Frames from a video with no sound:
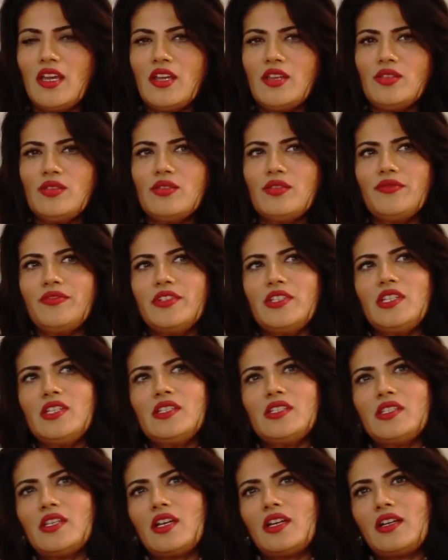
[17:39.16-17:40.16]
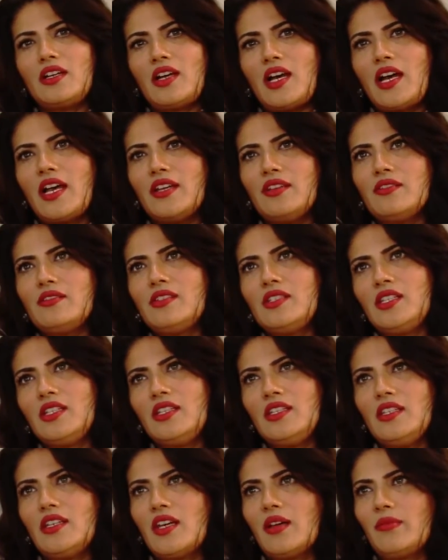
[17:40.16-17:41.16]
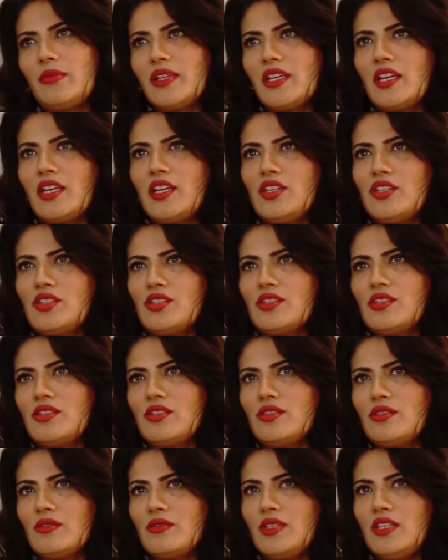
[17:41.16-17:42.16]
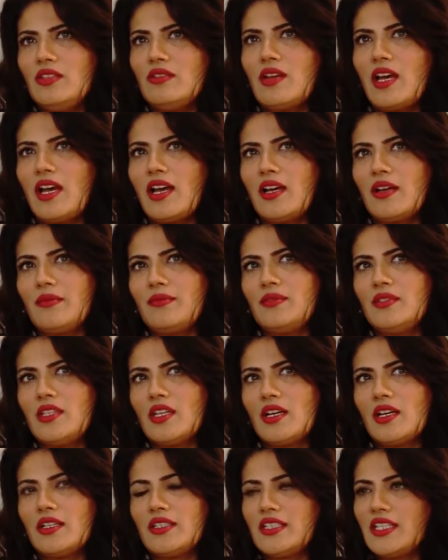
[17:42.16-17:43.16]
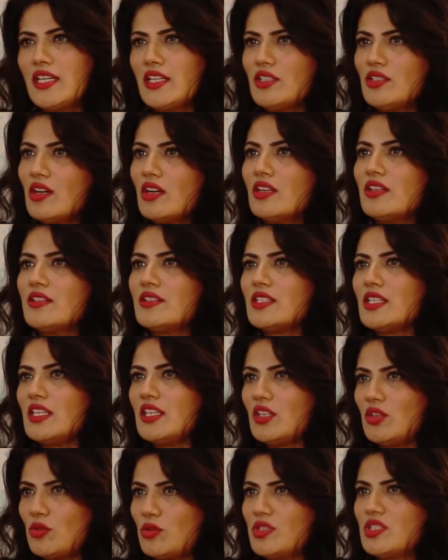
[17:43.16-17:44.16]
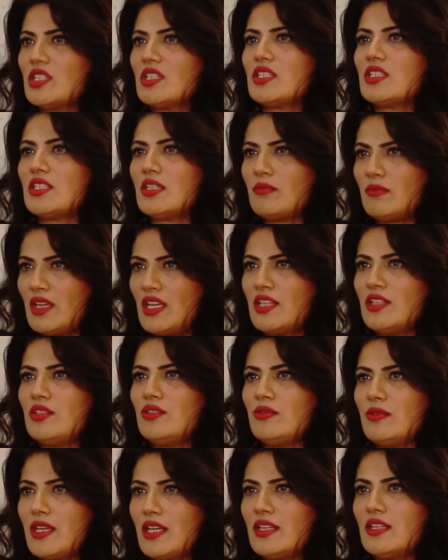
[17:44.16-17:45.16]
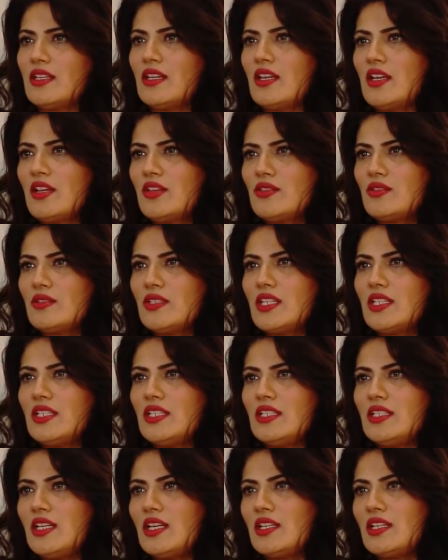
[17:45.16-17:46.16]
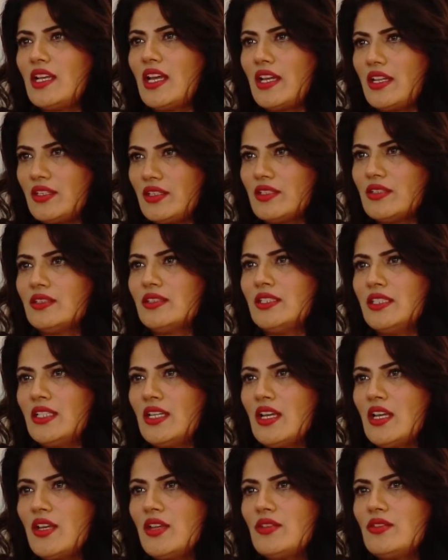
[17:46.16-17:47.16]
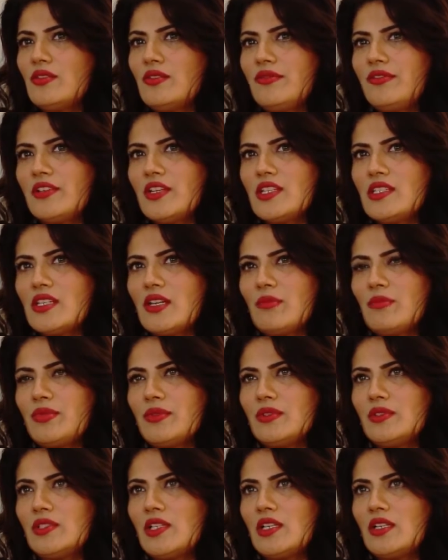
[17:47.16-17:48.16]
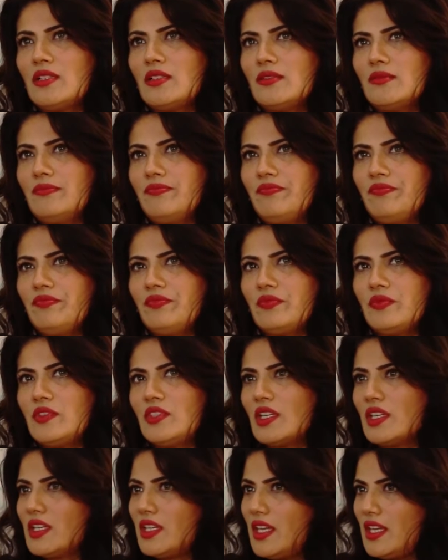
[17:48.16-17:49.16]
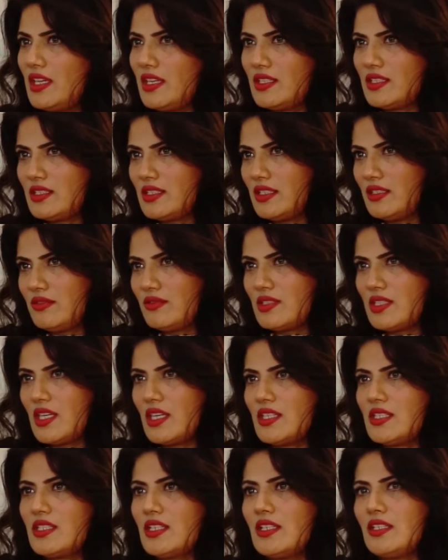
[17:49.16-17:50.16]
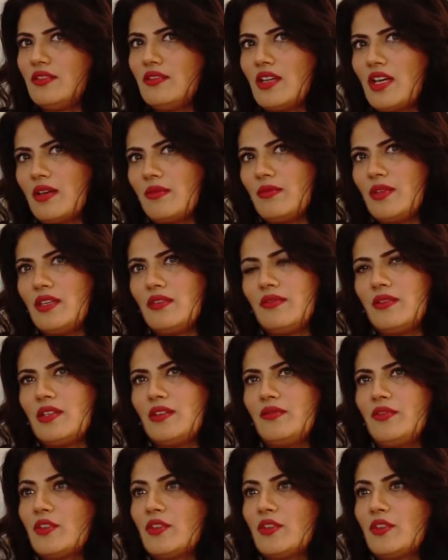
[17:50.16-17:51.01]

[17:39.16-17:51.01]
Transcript: So for these IoT applications, so you have the technology ecosystem end to end, so that it can handle it. So for example, the use case that you have given